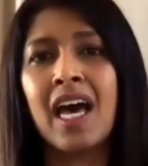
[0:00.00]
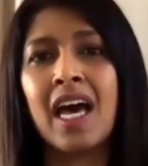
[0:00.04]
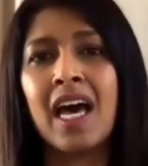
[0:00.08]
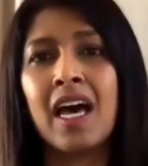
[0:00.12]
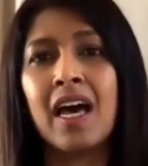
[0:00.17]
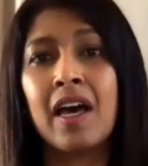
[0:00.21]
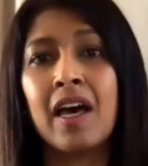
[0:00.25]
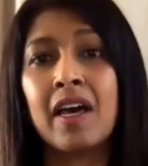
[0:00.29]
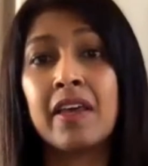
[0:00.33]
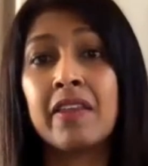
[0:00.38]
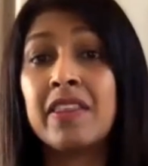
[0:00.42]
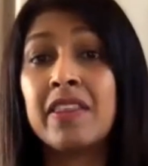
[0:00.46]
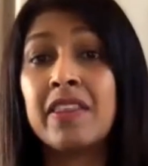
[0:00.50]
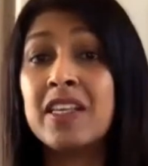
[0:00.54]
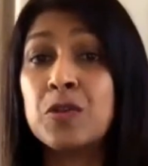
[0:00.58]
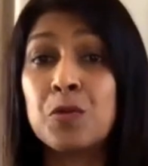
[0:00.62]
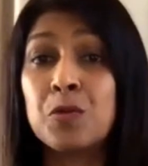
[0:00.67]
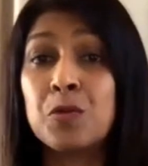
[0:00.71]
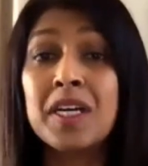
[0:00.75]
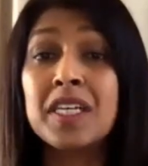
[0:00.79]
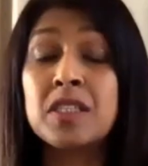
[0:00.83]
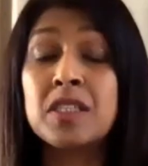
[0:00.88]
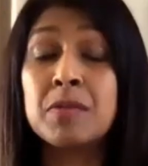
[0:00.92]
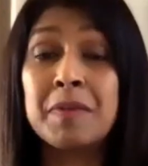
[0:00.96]
uh, these
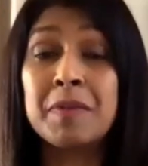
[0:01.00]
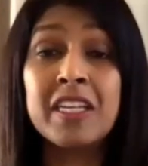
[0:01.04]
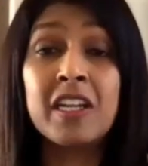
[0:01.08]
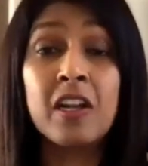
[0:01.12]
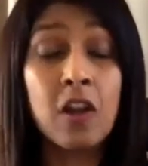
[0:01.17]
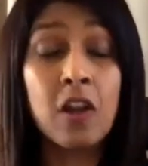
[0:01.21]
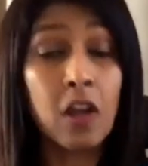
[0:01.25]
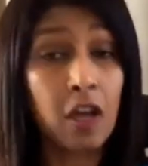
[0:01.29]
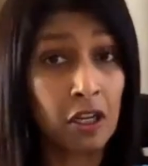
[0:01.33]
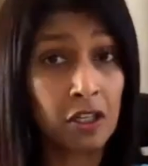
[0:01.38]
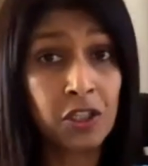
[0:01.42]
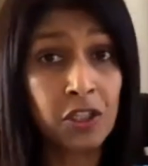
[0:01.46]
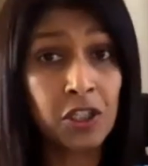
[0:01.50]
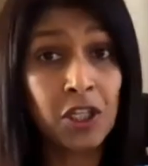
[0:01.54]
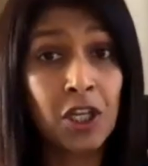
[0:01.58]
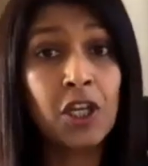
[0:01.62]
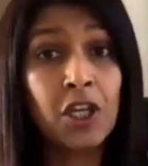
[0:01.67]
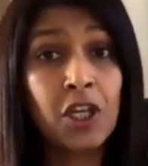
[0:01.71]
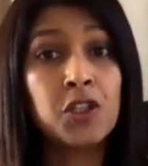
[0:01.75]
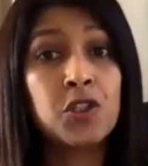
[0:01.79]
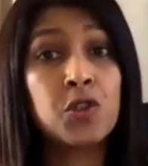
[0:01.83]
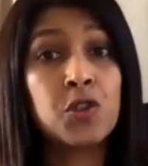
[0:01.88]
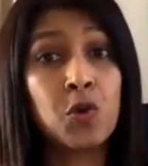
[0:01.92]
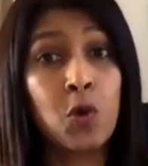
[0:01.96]
words mean a lot
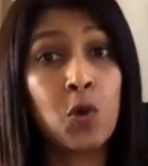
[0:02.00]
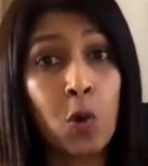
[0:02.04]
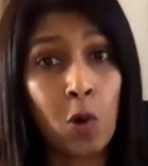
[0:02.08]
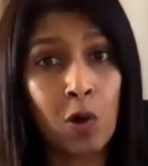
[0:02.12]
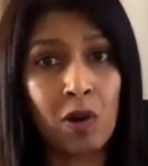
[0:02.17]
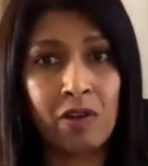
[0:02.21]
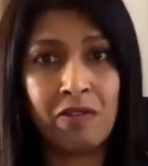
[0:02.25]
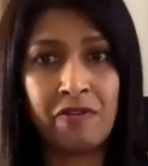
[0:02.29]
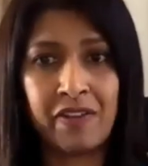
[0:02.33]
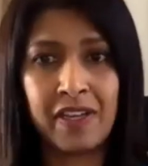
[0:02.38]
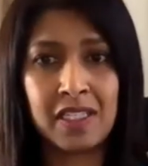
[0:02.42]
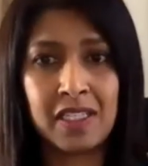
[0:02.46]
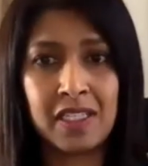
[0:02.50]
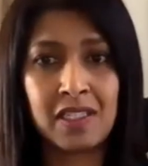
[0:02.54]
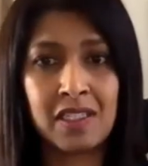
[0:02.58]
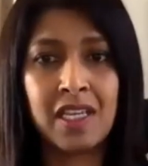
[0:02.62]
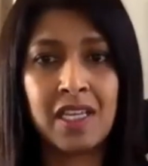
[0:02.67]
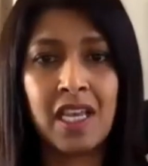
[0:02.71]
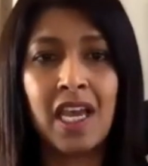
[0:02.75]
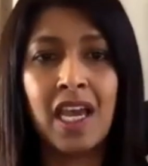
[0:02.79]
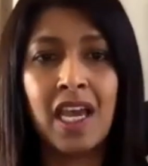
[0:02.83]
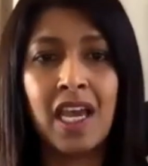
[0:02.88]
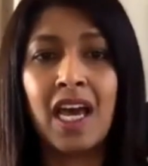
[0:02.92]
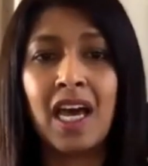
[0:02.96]
to all of us.
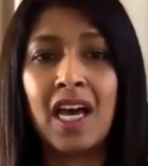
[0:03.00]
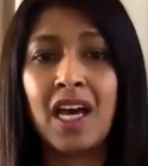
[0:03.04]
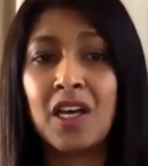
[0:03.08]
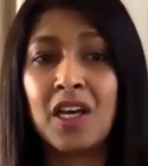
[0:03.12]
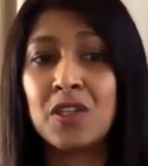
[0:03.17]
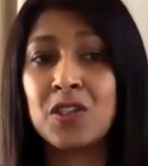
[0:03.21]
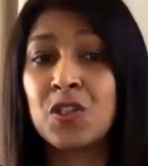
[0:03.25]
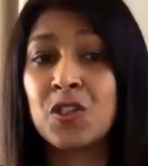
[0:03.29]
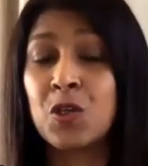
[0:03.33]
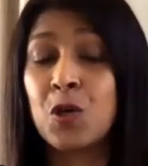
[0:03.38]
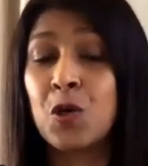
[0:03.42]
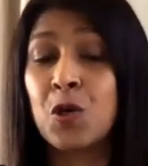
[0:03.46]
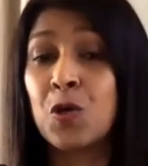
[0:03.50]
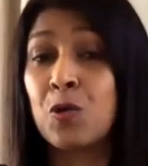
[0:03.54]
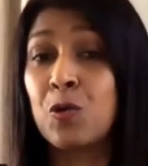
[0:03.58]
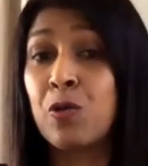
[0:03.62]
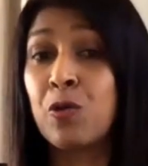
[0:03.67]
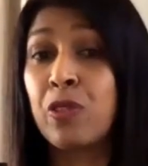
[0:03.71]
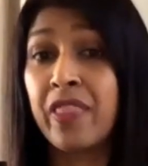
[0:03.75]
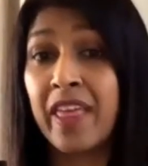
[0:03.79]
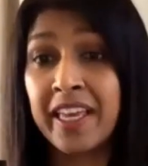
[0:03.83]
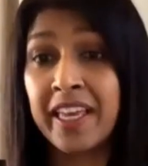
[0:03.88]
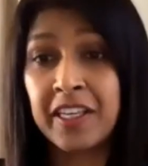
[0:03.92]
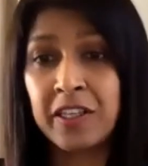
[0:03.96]
Uh, so
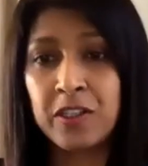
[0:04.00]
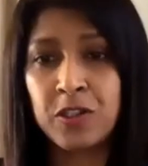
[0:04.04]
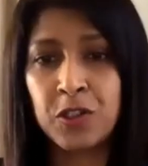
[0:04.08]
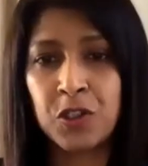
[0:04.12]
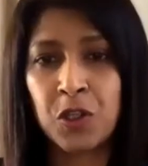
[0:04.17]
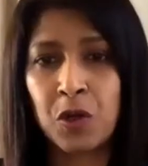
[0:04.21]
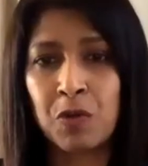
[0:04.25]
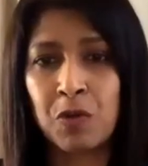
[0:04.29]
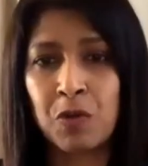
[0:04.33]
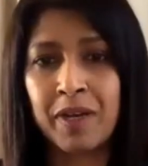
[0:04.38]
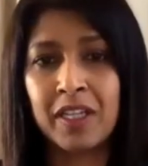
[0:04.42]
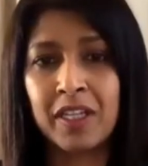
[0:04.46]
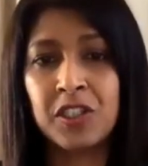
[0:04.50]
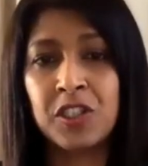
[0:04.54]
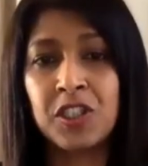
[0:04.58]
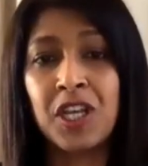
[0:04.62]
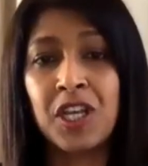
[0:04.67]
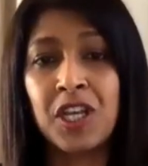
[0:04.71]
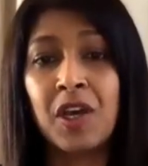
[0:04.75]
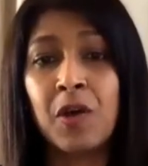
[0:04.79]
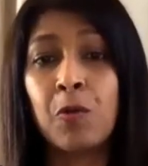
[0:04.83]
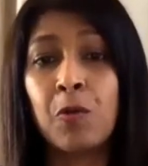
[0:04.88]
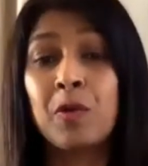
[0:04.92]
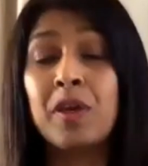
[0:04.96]
thank you so much.
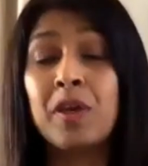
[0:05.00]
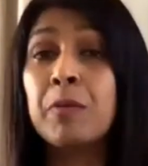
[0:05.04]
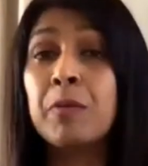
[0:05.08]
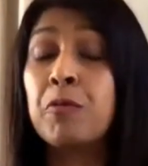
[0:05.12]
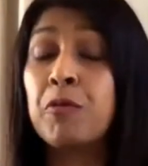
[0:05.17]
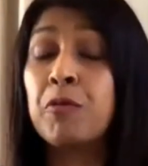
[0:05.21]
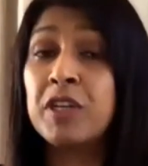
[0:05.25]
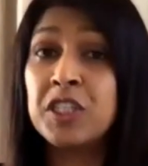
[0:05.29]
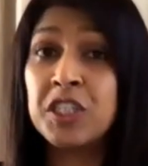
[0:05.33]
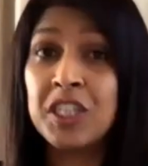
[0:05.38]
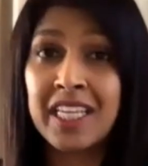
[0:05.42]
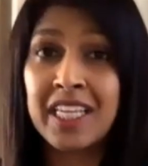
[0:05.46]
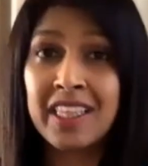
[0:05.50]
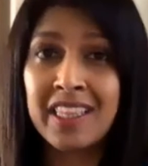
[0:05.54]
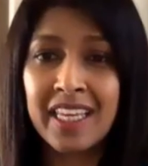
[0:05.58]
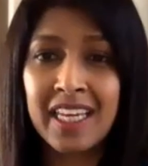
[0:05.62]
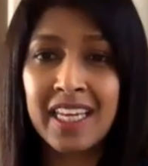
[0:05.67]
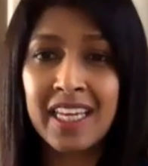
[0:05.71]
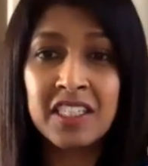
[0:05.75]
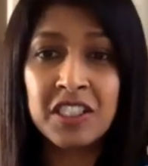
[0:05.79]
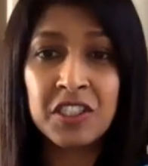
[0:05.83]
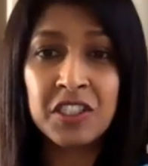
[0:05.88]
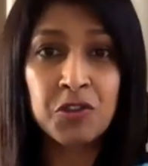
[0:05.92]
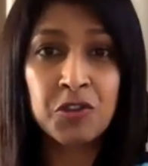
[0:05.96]
We appreciate the
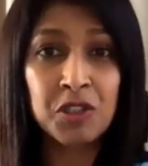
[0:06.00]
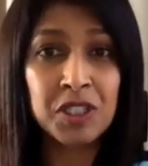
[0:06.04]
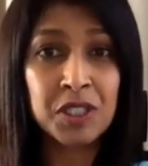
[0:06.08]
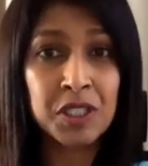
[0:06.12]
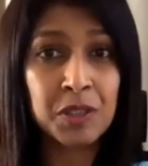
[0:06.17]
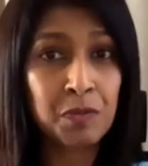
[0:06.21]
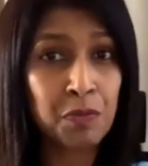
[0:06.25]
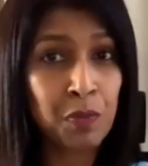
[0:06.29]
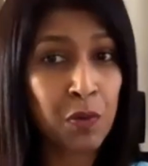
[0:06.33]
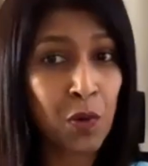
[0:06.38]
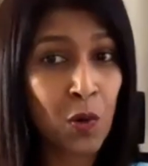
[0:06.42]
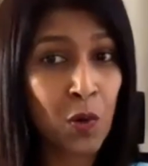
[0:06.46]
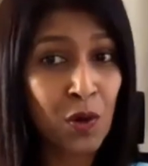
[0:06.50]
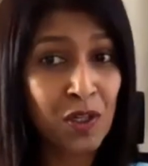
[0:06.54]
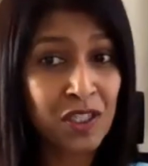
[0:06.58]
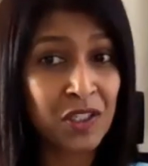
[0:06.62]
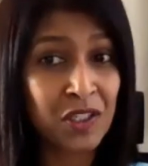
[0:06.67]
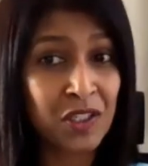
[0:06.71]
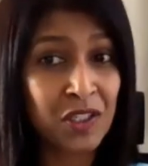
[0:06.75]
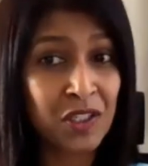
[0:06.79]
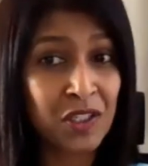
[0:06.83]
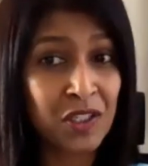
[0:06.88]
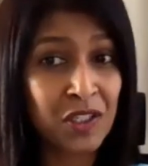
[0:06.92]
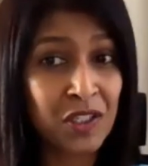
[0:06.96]
industry support
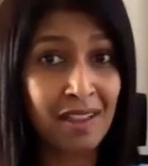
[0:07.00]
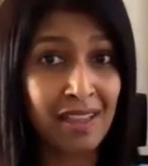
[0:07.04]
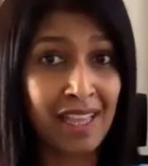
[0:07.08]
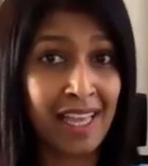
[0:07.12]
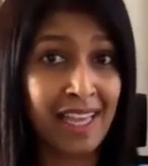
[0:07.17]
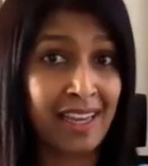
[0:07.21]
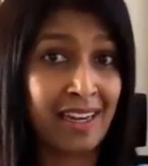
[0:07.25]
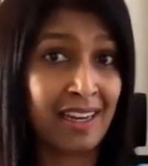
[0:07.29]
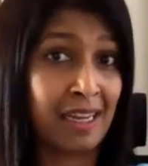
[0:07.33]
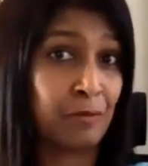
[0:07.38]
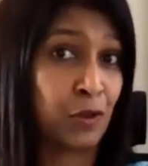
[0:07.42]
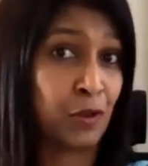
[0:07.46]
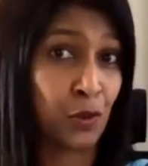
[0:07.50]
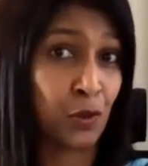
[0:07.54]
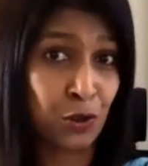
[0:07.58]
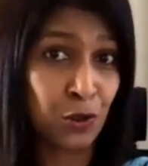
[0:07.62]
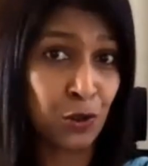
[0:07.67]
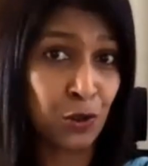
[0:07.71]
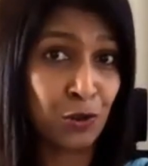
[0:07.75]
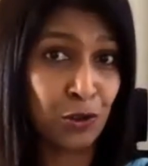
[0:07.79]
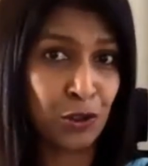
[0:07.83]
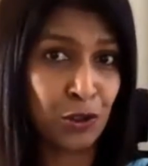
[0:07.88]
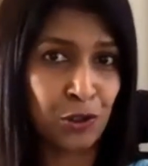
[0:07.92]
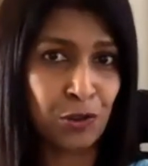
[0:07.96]
as well, and I'm sure
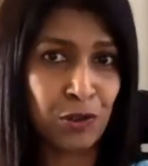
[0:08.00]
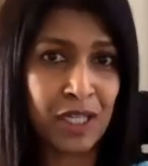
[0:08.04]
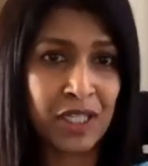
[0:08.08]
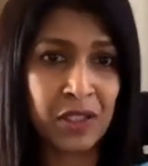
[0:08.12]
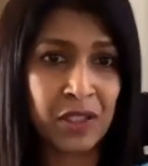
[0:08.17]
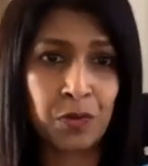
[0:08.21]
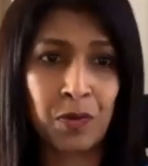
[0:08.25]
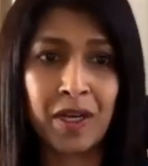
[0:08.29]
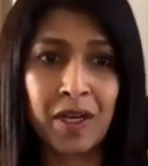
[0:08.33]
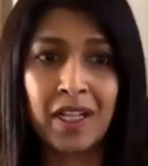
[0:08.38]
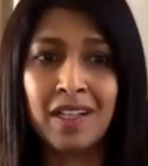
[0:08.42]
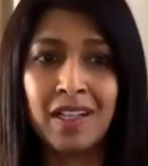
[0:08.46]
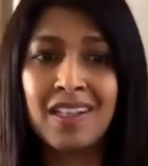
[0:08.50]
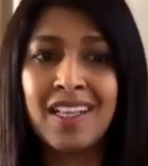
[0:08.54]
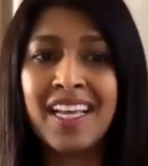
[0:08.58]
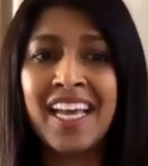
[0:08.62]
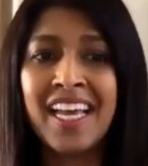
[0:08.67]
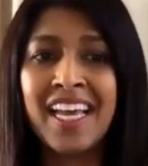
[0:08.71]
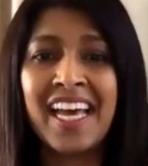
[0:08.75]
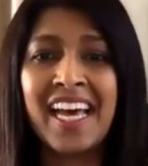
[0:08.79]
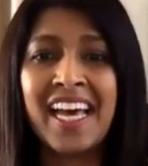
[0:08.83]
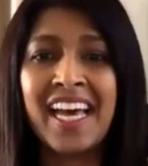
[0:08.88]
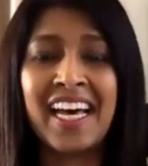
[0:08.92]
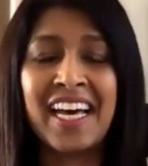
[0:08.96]
you do as well.
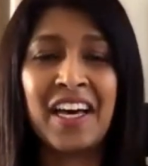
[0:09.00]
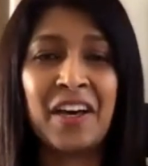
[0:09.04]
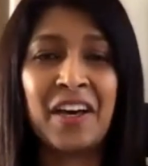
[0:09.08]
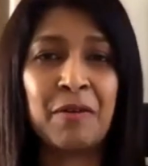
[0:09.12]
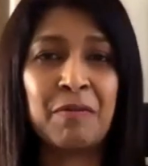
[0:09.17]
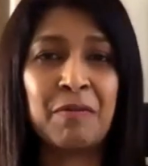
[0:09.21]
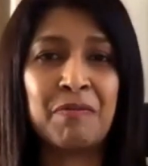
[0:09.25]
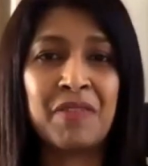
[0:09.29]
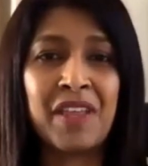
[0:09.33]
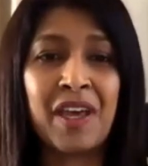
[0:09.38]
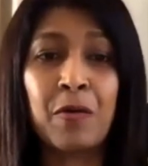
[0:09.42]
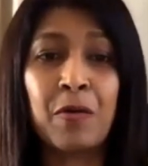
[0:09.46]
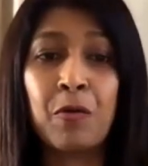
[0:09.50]
Um,